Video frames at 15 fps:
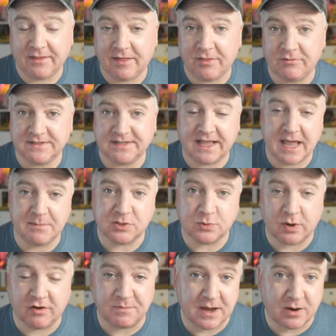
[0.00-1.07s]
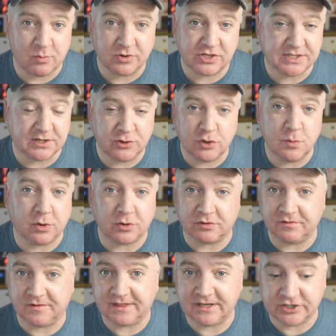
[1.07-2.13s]
then there is the M12 mount, which is a new
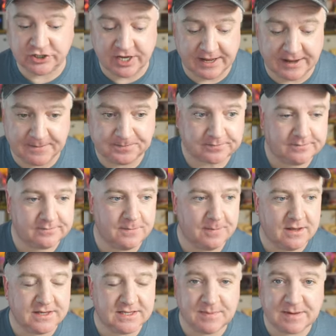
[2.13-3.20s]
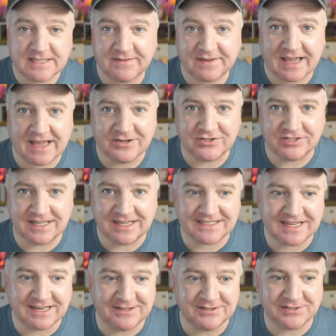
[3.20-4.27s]
model for this year. Specifications, let's
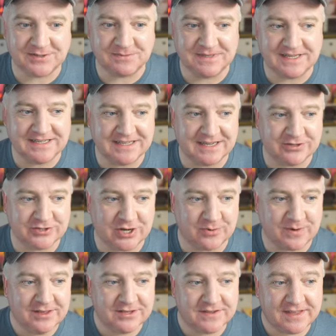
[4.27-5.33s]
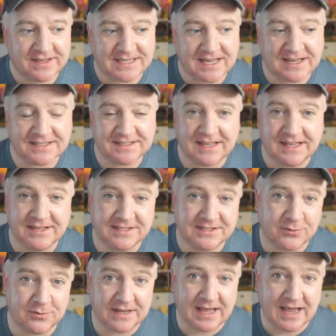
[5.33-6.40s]
get into some detail, shall we? So this has the
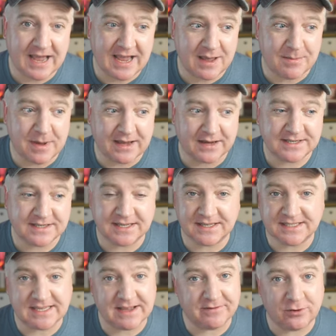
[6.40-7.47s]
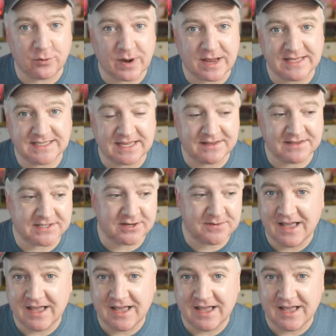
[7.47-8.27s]
Sony IMX708 sensor,